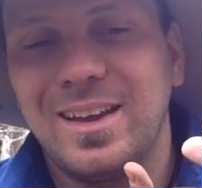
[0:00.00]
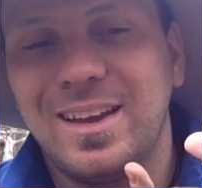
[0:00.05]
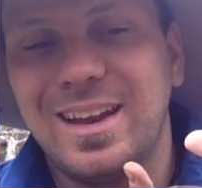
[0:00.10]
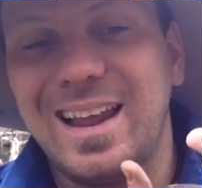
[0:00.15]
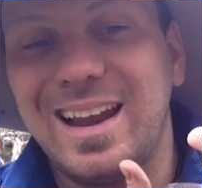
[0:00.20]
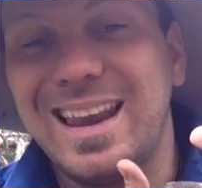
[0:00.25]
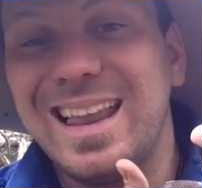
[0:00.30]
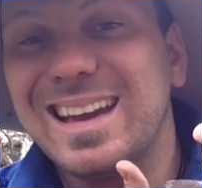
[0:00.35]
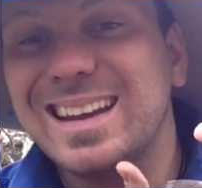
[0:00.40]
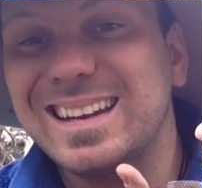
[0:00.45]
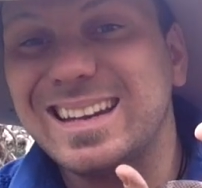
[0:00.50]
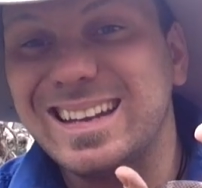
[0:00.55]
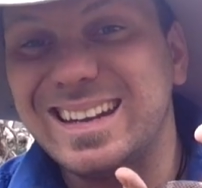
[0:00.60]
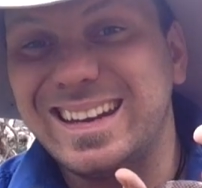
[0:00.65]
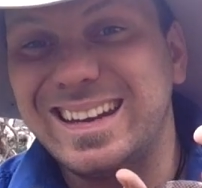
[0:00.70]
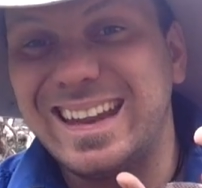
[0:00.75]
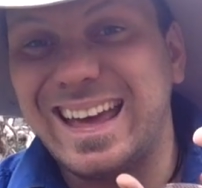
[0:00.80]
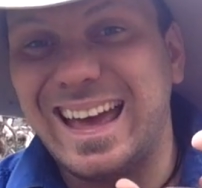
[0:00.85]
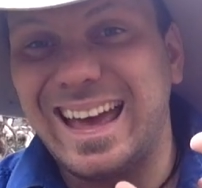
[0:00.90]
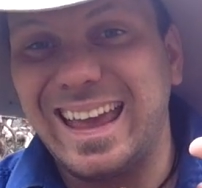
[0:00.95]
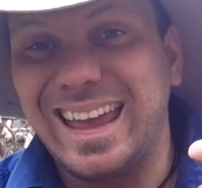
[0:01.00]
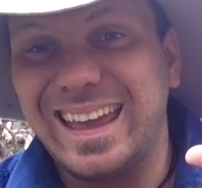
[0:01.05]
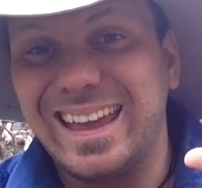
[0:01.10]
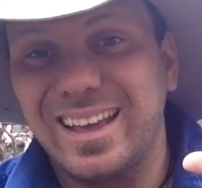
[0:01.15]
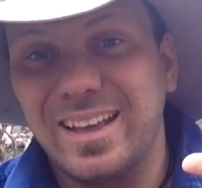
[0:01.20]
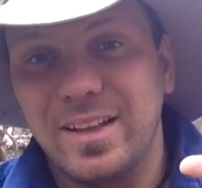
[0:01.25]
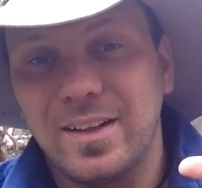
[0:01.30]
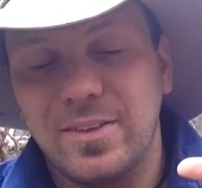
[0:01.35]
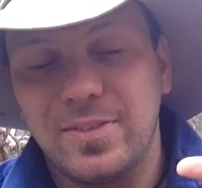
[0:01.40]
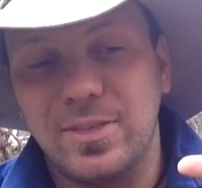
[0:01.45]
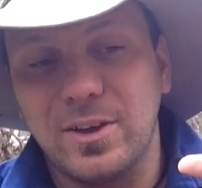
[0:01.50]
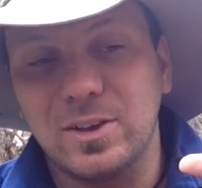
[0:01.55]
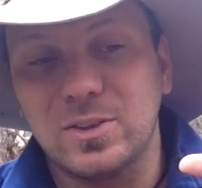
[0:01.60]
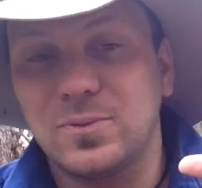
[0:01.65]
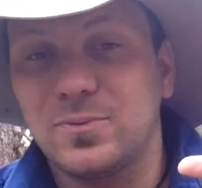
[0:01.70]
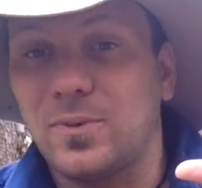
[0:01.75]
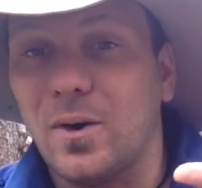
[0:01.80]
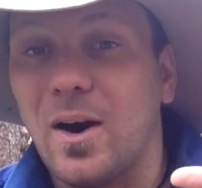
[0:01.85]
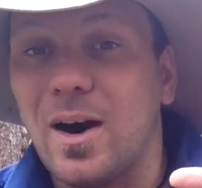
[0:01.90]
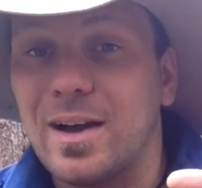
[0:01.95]
Now, luckily today, those
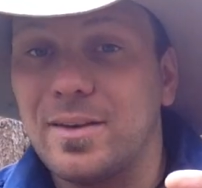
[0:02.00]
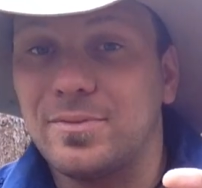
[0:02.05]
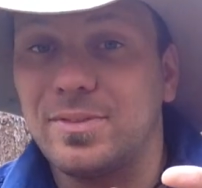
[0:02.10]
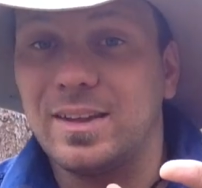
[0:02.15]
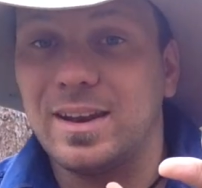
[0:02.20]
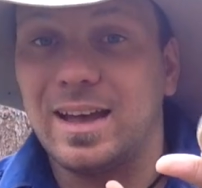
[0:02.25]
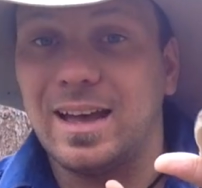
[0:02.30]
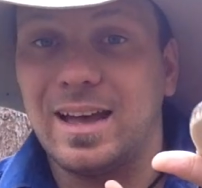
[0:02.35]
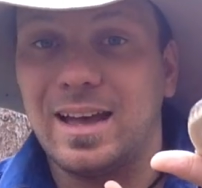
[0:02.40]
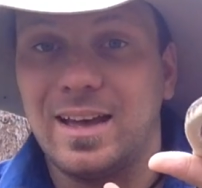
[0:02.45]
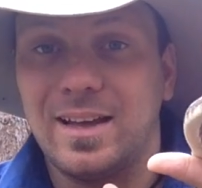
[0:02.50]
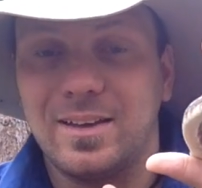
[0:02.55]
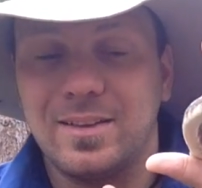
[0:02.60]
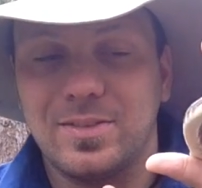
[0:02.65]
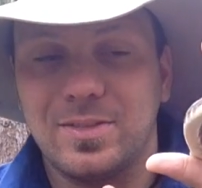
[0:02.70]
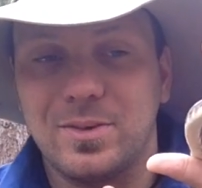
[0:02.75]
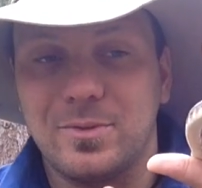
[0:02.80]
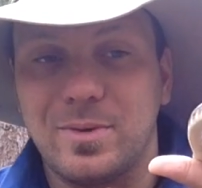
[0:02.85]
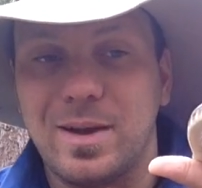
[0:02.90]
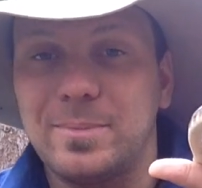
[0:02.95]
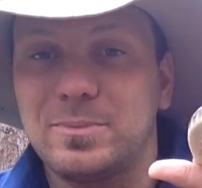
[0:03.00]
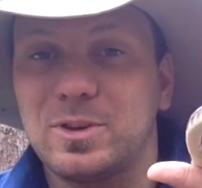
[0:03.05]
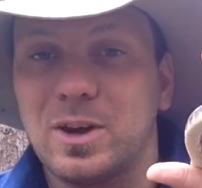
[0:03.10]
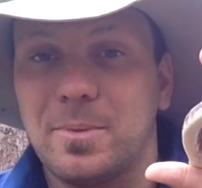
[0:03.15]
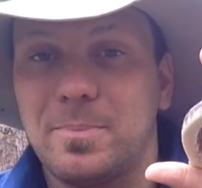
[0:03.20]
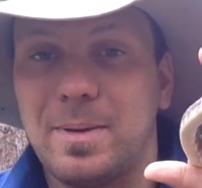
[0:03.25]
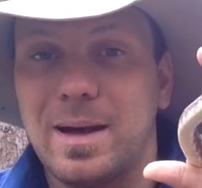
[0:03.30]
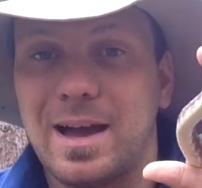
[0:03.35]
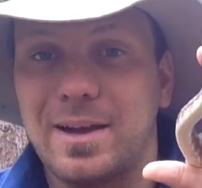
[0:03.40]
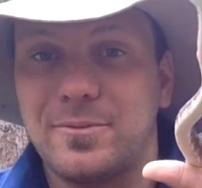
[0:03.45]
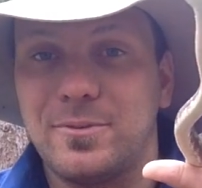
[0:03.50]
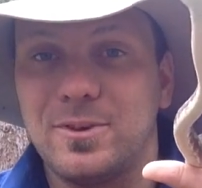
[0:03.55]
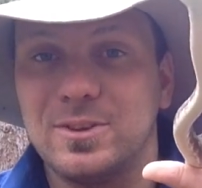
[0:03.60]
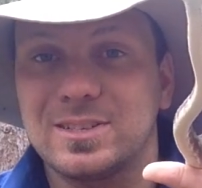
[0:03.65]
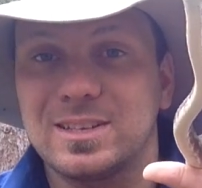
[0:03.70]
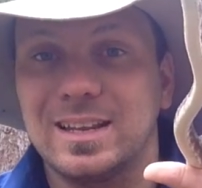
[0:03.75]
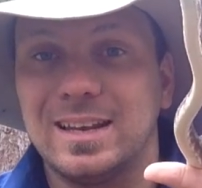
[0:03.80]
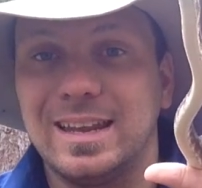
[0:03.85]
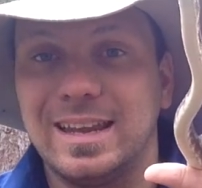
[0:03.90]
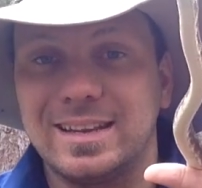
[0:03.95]
five that the reptile park
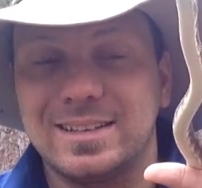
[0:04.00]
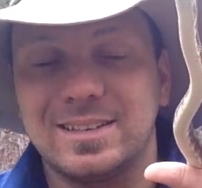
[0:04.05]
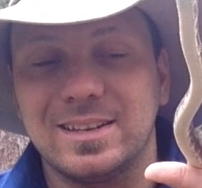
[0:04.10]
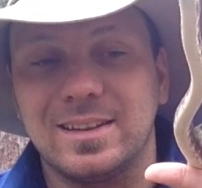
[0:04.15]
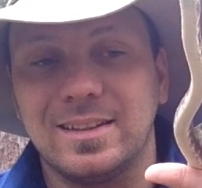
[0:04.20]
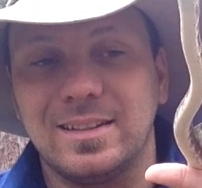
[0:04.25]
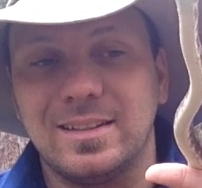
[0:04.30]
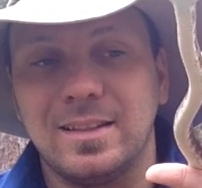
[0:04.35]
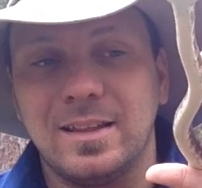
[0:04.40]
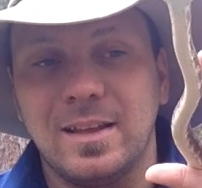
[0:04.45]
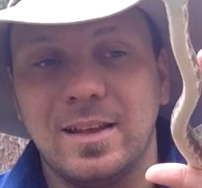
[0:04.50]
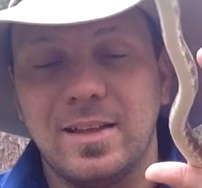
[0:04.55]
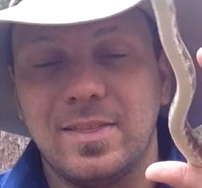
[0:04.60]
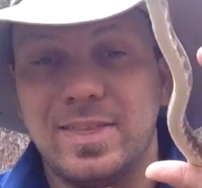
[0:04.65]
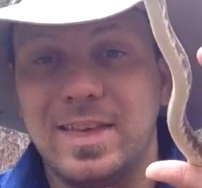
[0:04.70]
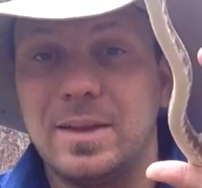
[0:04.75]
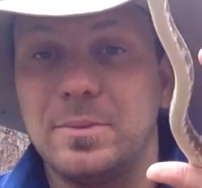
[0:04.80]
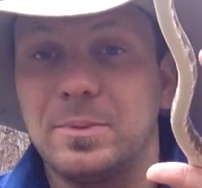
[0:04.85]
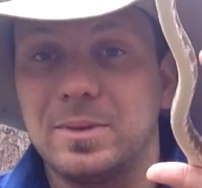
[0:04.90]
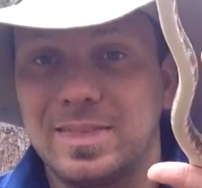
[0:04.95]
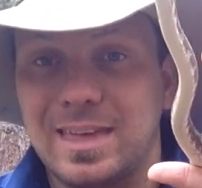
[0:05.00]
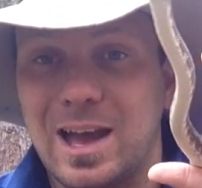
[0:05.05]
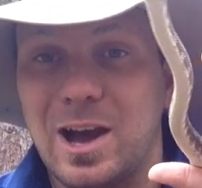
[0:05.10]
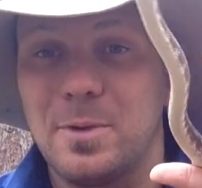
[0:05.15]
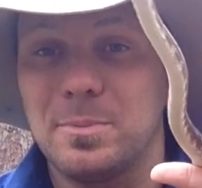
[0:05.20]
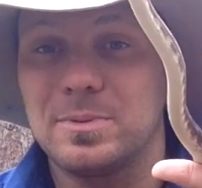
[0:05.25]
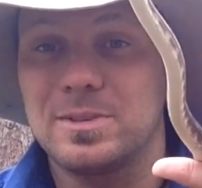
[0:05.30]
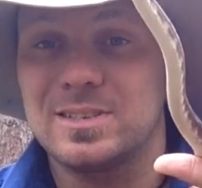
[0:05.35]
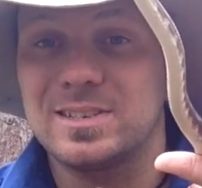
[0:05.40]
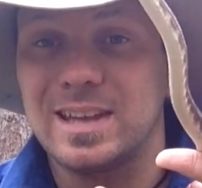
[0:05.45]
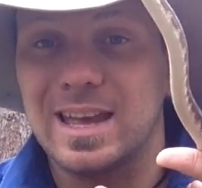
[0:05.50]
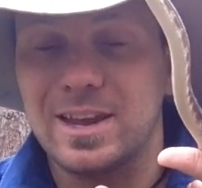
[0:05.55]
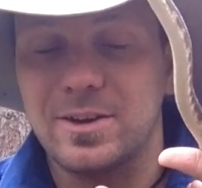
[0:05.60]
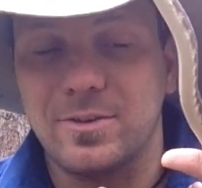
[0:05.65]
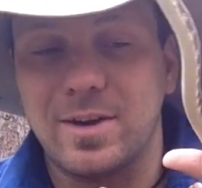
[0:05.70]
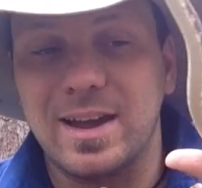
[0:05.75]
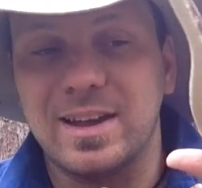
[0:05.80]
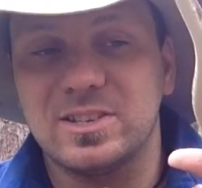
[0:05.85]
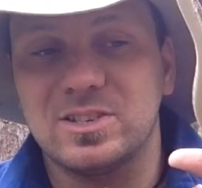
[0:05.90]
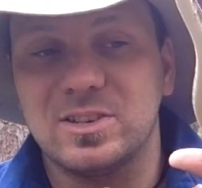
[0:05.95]
first collected, and then with the help of Snake
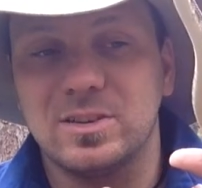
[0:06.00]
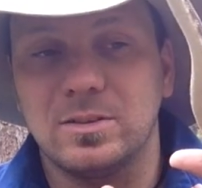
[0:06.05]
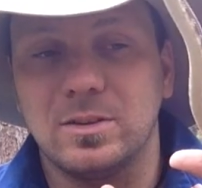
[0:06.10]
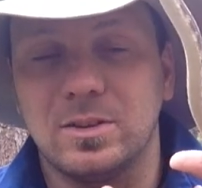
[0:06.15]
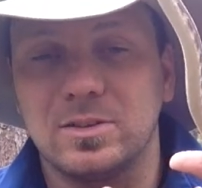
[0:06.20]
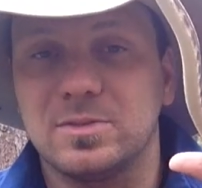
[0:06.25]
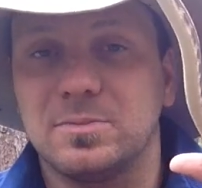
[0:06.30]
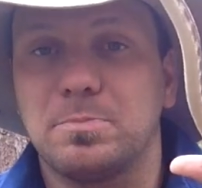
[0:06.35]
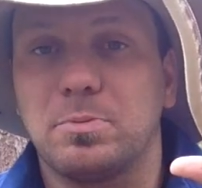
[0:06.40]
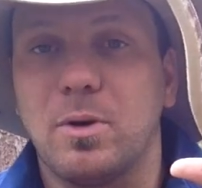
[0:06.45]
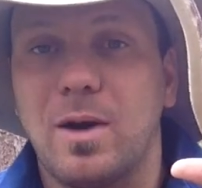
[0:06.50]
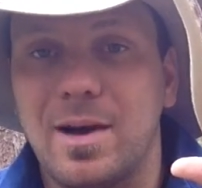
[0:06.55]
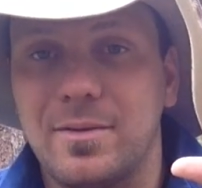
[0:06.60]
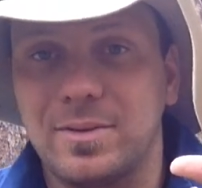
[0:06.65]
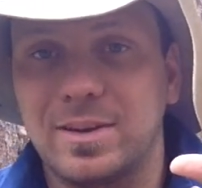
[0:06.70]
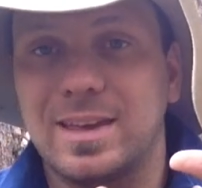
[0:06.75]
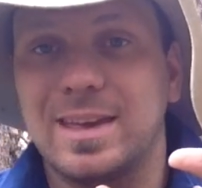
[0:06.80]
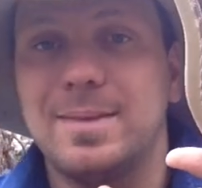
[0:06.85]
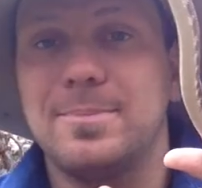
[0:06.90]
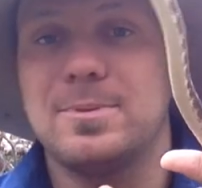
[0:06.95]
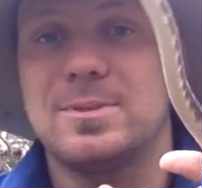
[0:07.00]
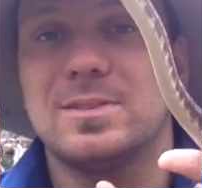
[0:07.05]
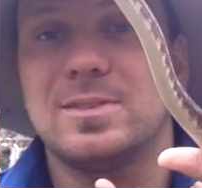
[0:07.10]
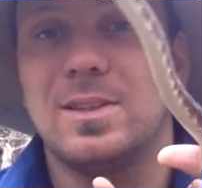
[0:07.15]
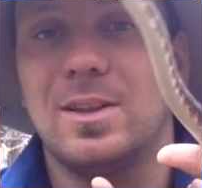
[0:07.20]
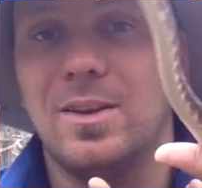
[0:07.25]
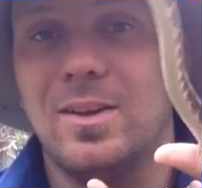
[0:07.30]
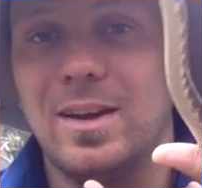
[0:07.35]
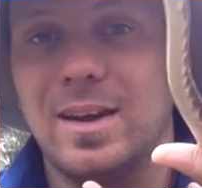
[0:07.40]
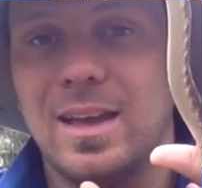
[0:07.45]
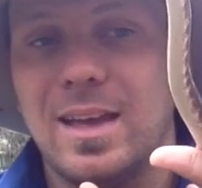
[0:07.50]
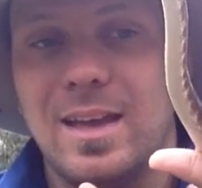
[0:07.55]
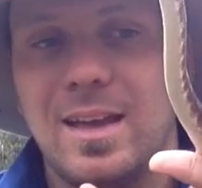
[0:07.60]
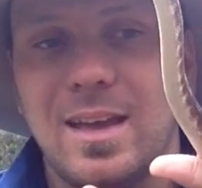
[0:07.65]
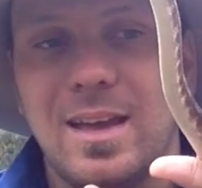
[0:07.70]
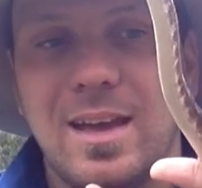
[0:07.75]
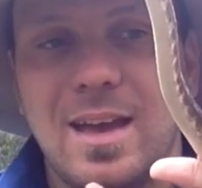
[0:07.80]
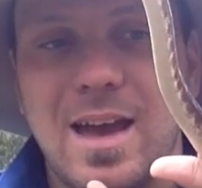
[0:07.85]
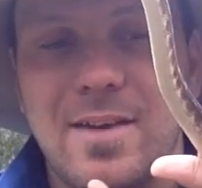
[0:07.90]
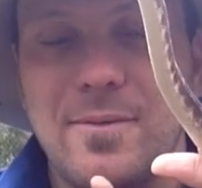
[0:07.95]
Ranch and lots of private keepers and the like,
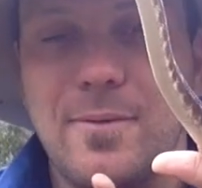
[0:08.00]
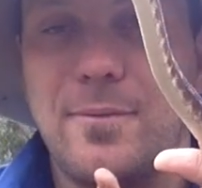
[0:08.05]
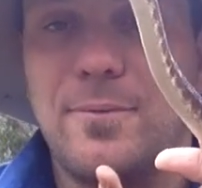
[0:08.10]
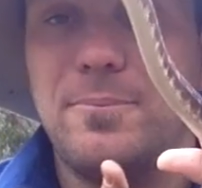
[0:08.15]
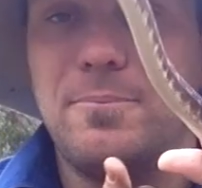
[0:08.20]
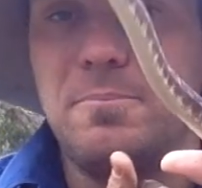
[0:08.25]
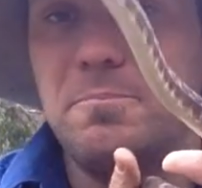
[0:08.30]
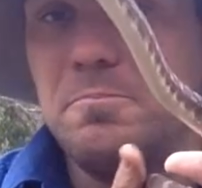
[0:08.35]
have